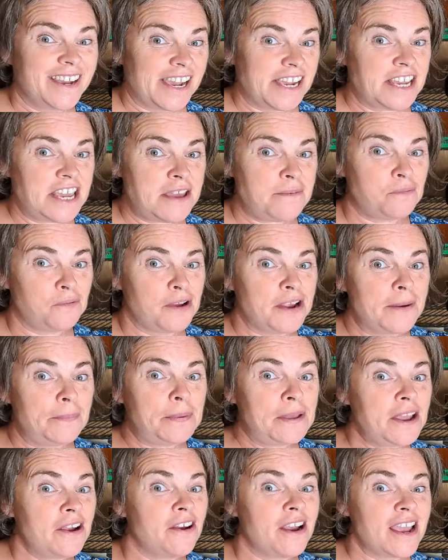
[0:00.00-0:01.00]
I keep
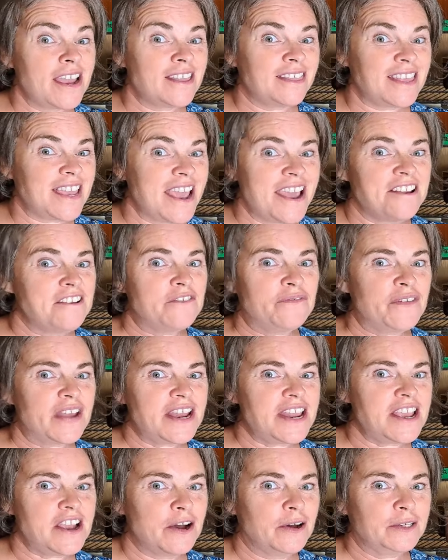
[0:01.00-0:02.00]
reappearing at the end of
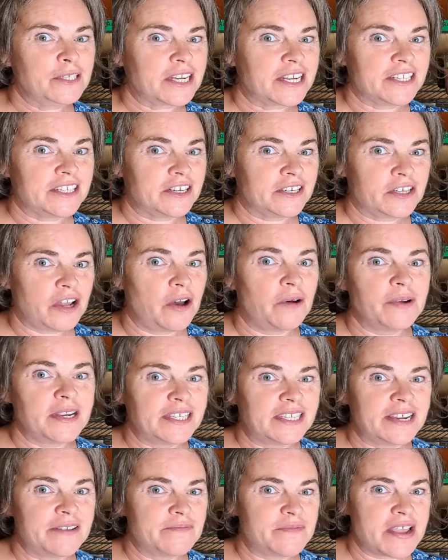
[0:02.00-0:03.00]
videos because there's
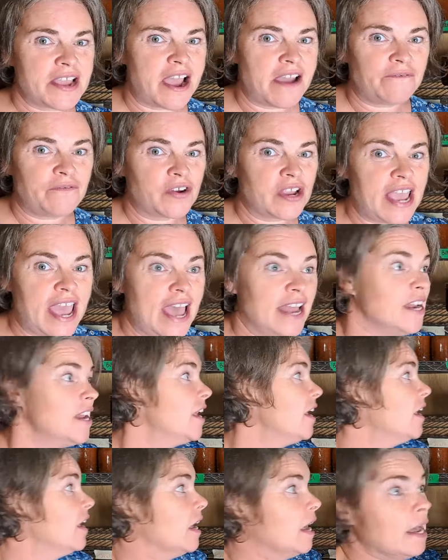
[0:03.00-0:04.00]
always something I forget.
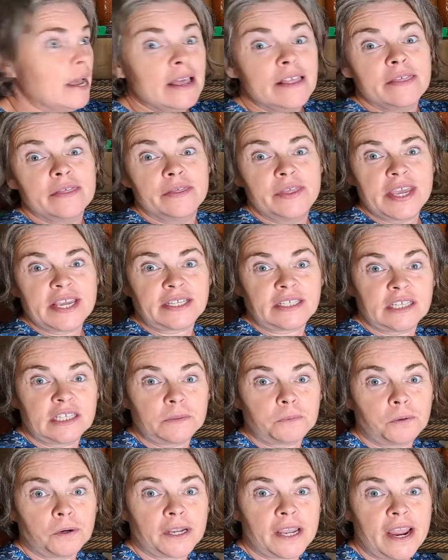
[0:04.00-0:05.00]
This
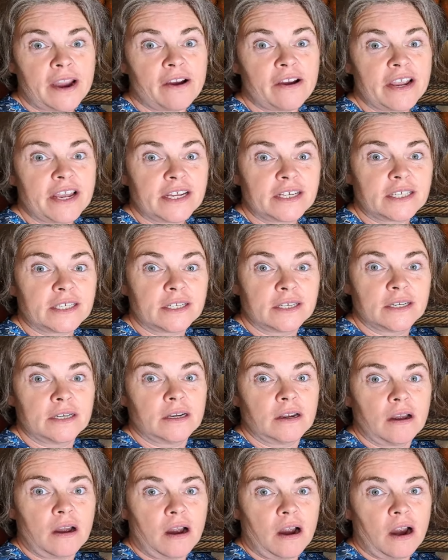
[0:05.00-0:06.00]
is precarious.
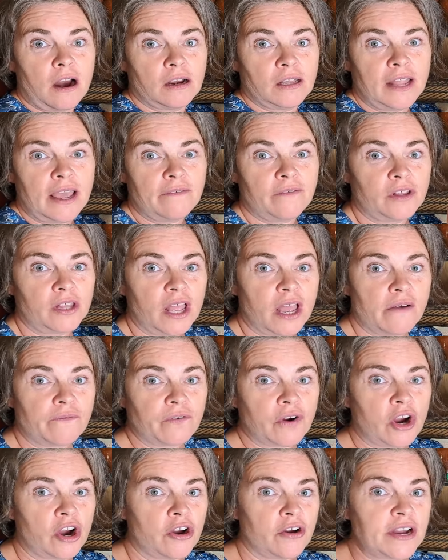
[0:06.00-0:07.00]
Our level
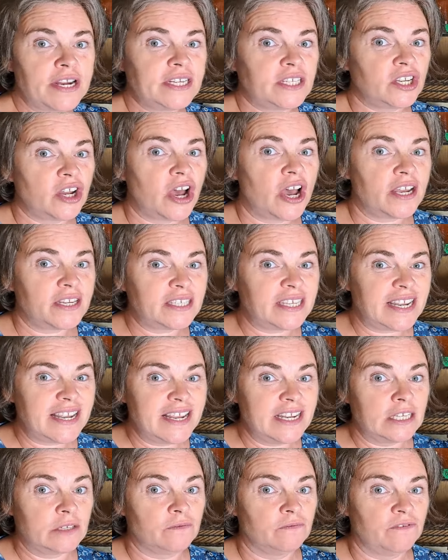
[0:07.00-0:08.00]
of curry sauce
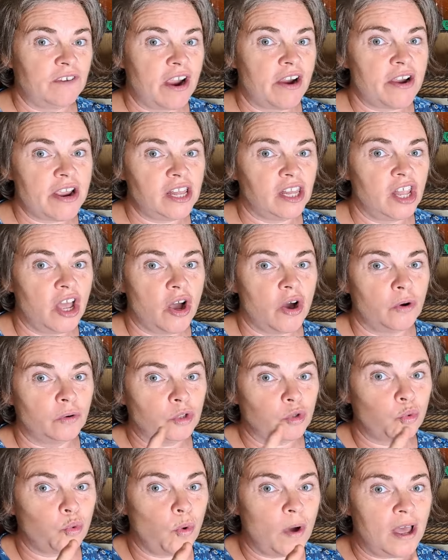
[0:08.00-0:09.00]
is very
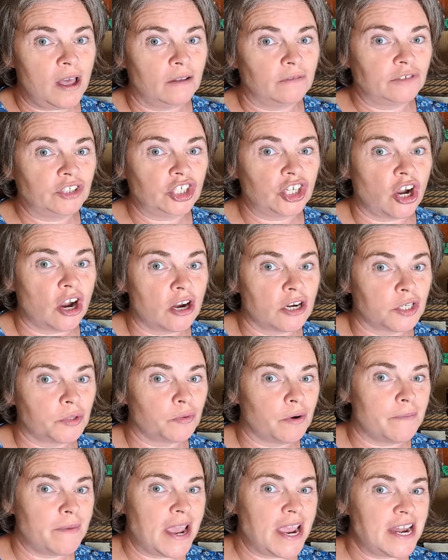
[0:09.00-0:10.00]
low. 12
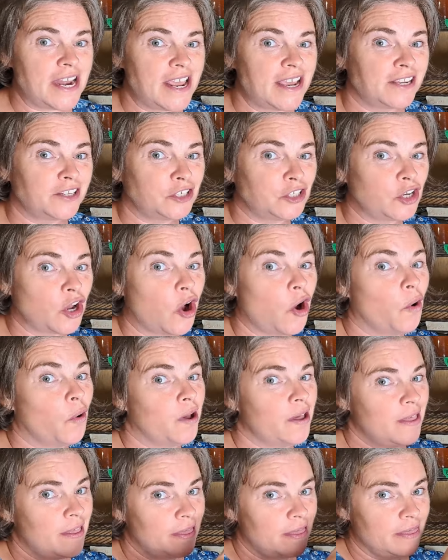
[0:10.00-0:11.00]
jars remaining.
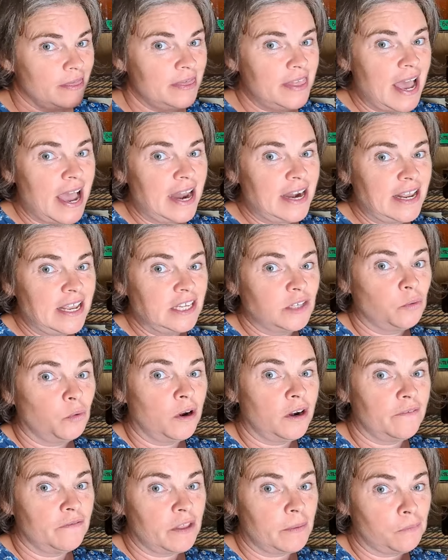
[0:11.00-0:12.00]
So that is
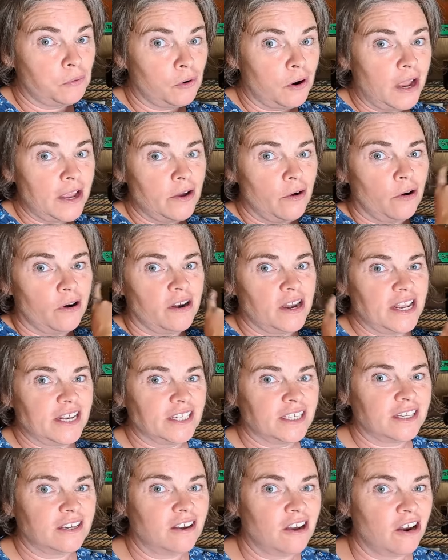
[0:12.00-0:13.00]
one of the
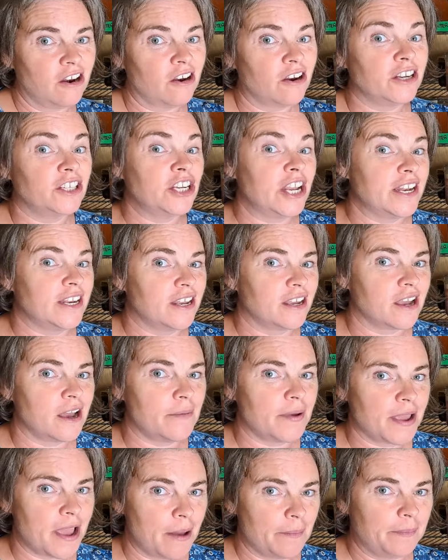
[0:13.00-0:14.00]
priorities on our agenda
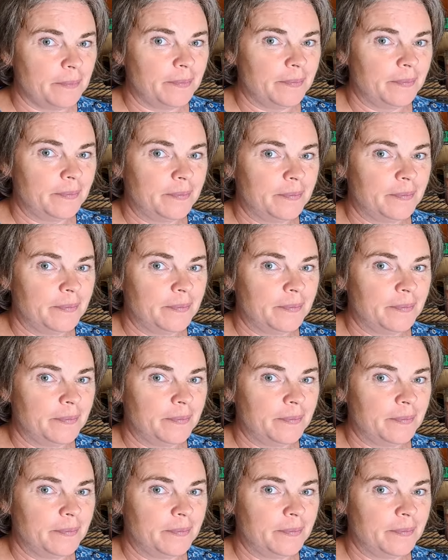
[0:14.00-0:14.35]
coming up.